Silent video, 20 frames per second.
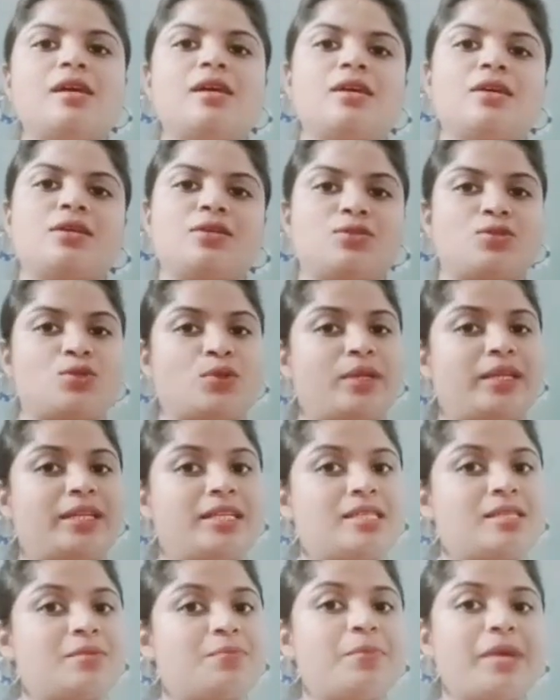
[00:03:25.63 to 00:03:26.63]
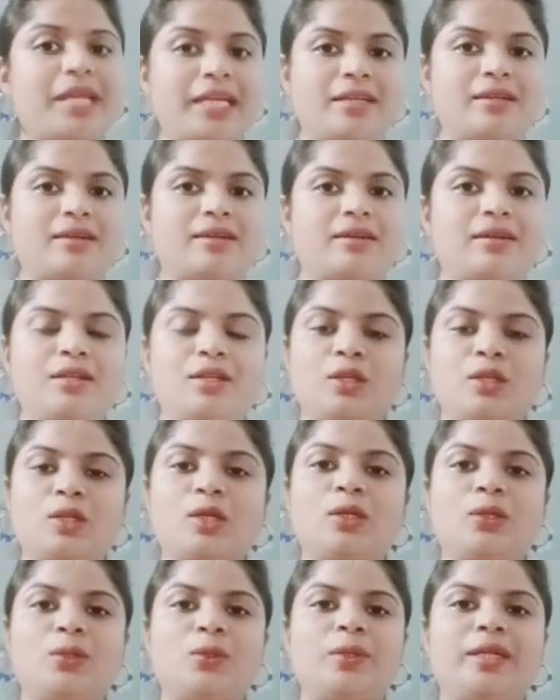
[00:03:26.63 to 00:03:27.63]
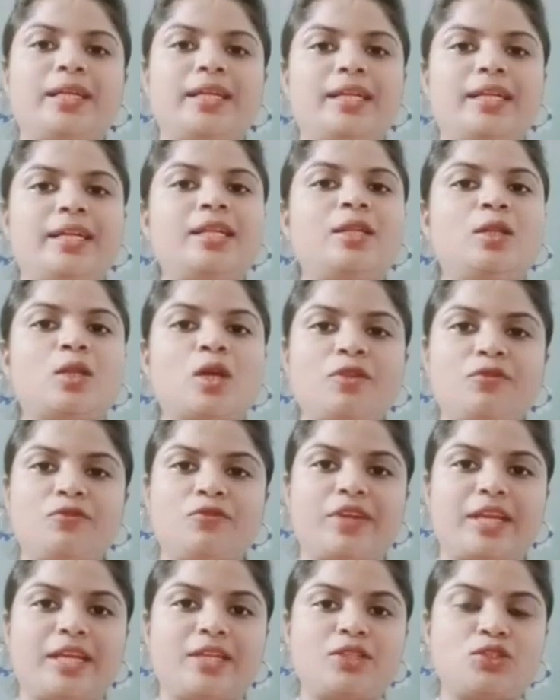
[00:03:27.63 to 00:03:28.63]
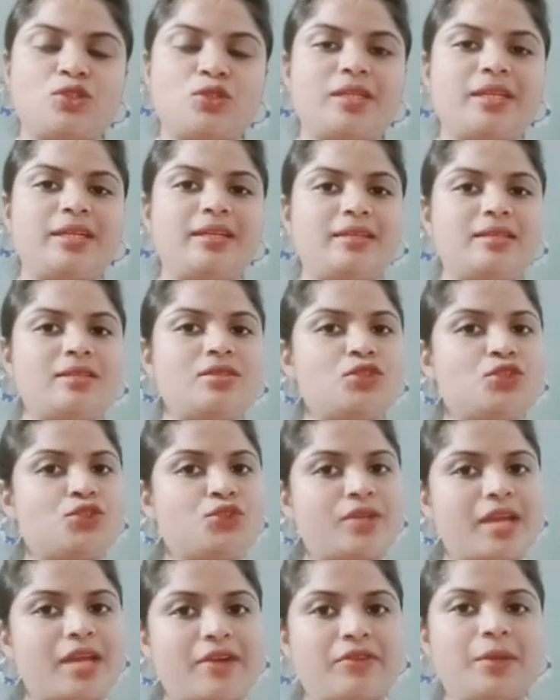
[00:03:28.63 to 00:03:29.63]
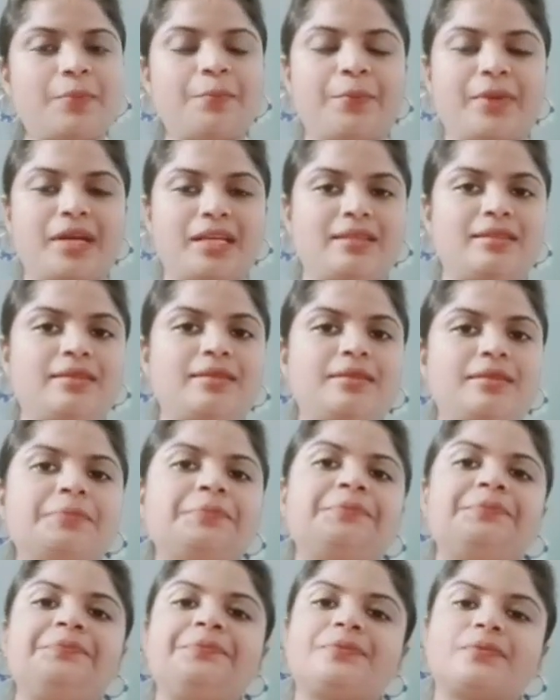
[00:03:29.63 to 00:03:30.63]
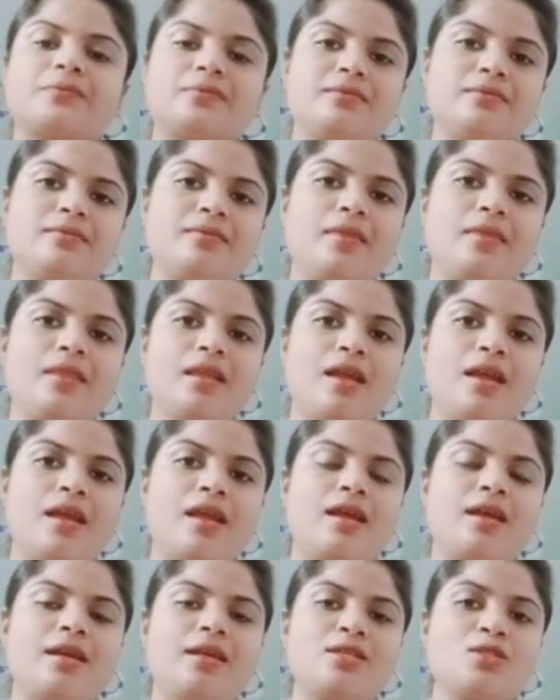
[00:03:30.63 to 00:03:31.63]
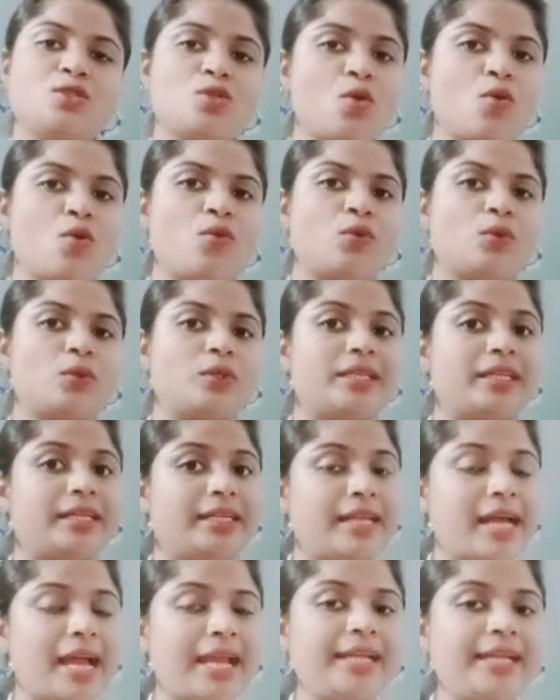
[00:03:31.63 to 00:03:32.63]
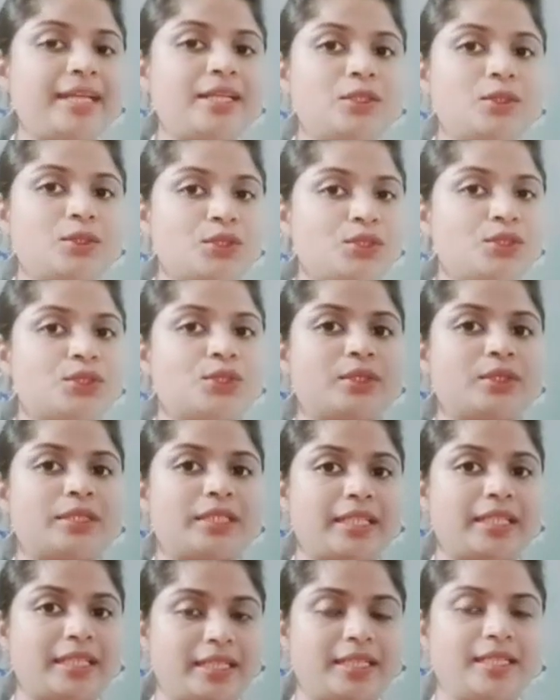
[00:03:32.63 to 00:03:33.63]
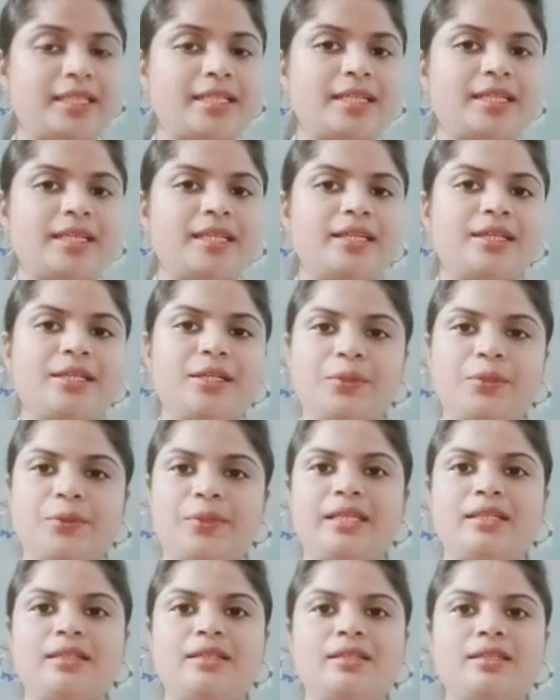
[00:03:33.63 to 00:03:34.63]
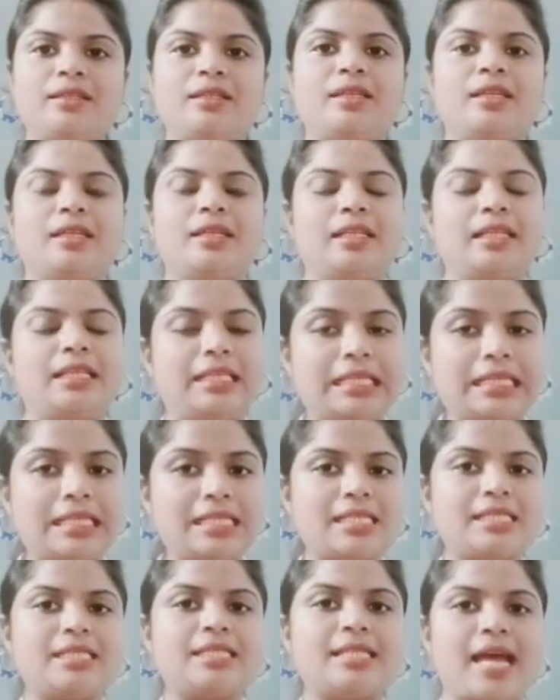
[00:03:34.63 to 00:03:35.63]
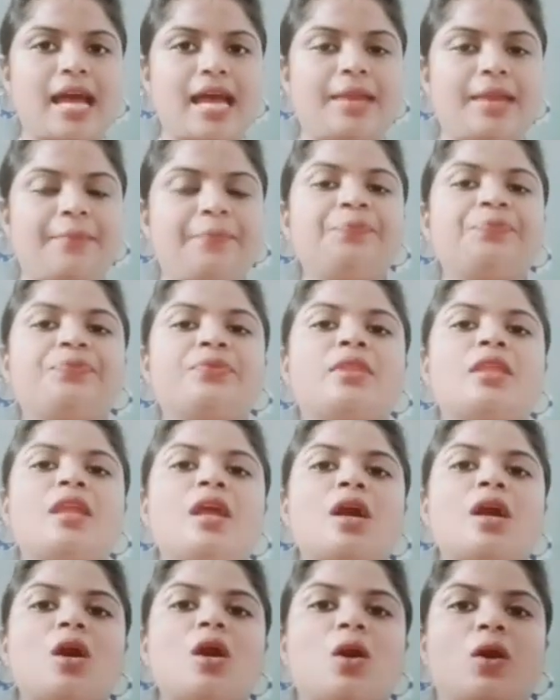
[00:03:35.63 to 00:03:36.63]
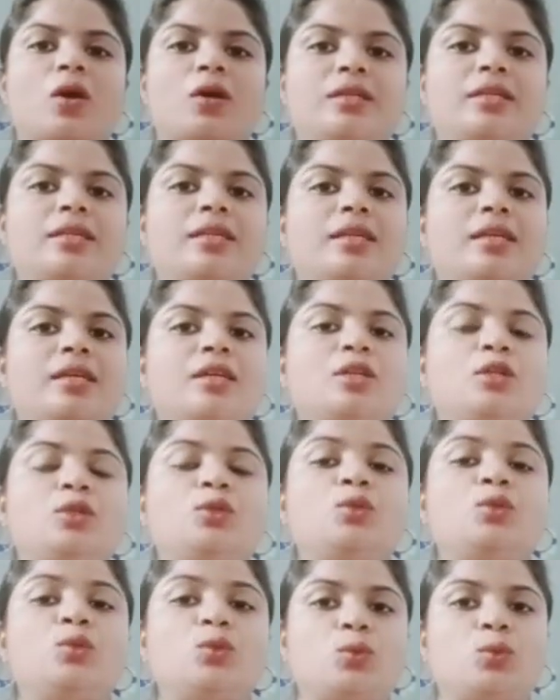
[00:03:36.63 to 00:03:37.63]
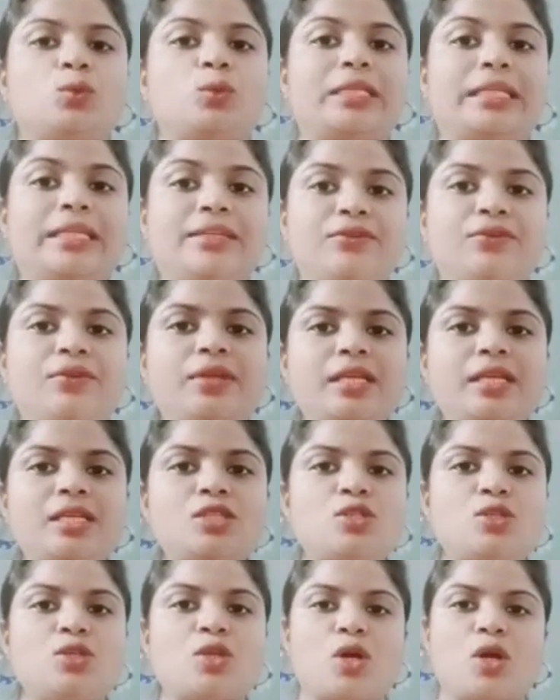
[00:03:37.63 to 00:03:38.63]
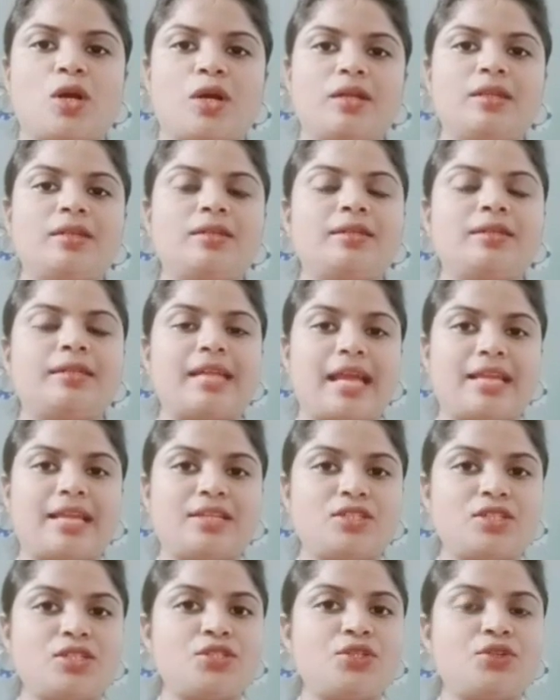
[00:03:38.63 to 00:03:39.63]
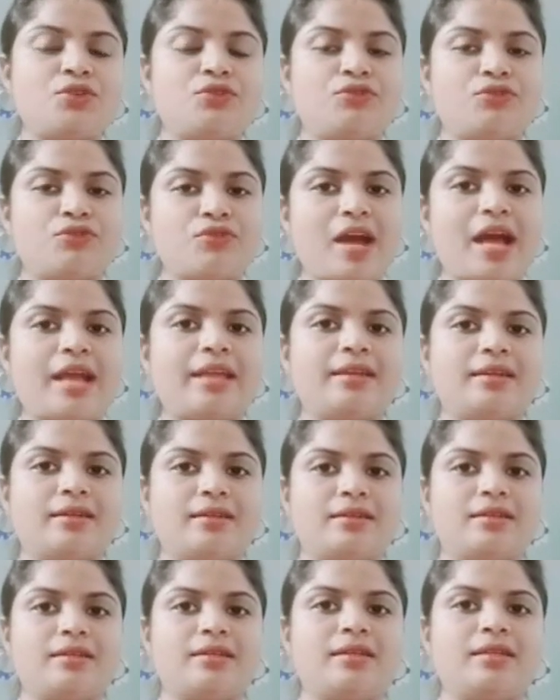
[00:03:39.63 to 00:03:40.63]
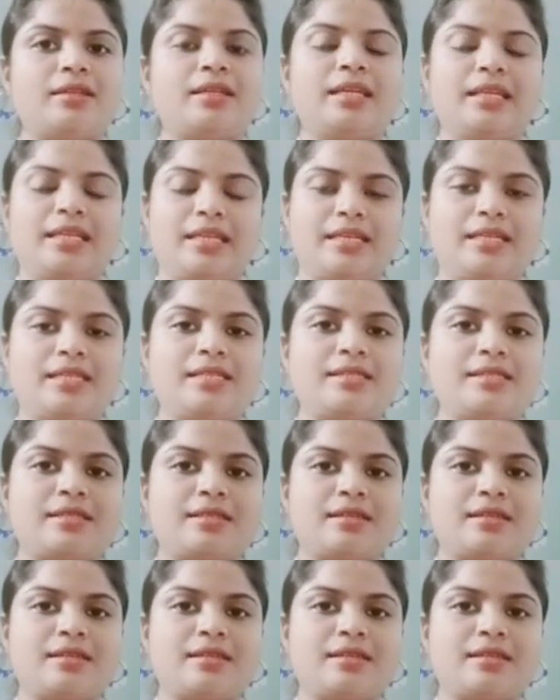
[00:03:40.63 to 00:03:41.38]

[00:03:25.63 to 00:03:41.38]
So it is better not to eat non-veg in Shravan month. So the diet you should eat during this time or to increase your digestive fire is